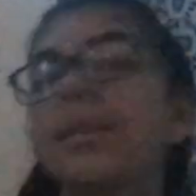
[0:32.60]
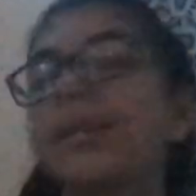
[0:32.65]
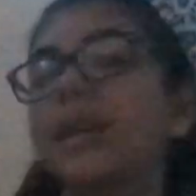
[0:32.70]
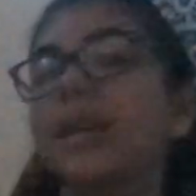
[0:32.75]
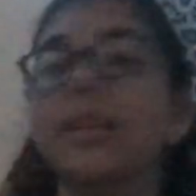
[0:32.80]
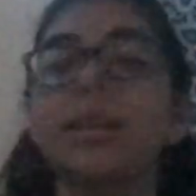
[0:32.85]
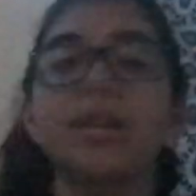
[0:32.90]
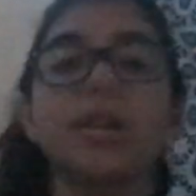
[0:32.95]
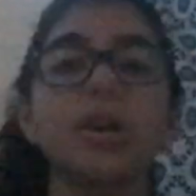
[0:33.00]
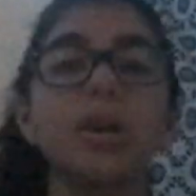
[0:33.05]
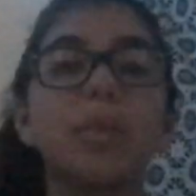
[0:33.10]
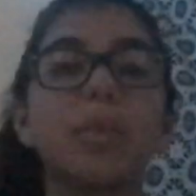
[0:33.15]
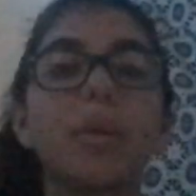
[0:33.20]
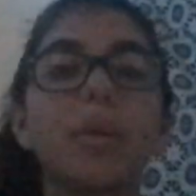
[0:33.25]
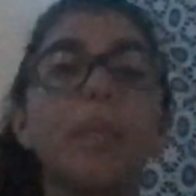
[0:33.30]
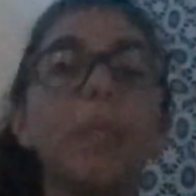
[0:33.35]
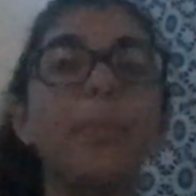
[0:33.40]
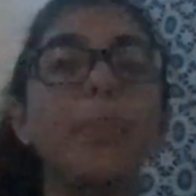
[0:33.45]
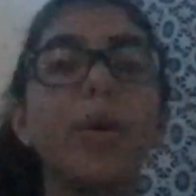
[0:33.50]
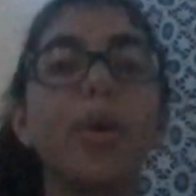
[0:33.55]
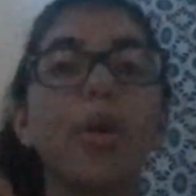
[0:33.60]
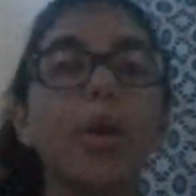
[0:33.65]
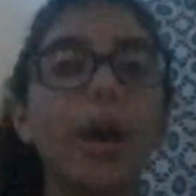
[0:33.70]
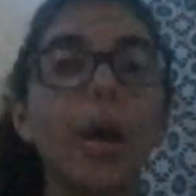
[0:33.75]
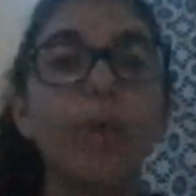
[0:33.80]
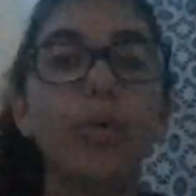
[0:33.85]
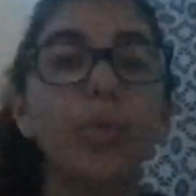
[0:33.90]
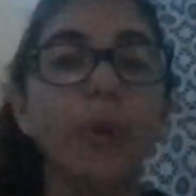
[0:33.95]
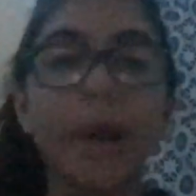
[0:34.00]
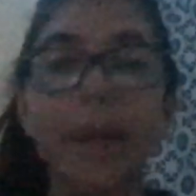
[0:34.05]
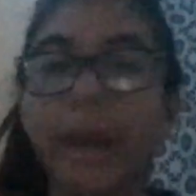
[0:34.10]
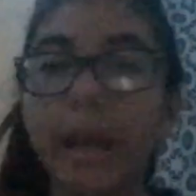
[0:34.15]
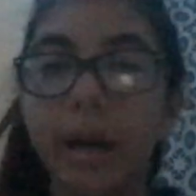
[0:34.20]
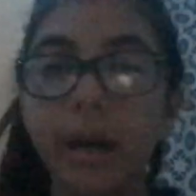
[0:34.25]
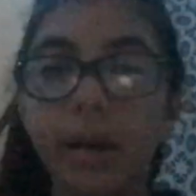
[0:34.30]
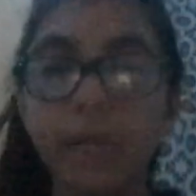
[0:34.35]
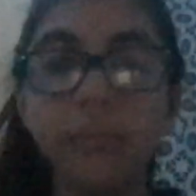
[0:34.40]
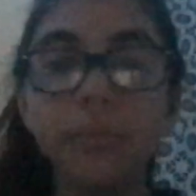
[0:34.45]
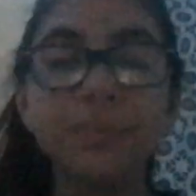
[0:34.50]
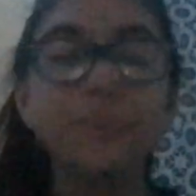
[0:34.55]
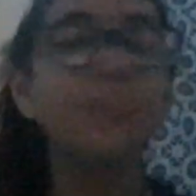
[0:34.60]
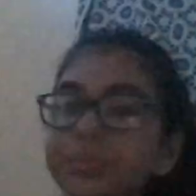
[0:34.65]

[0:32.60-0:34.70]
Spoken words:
to get this up better like right now.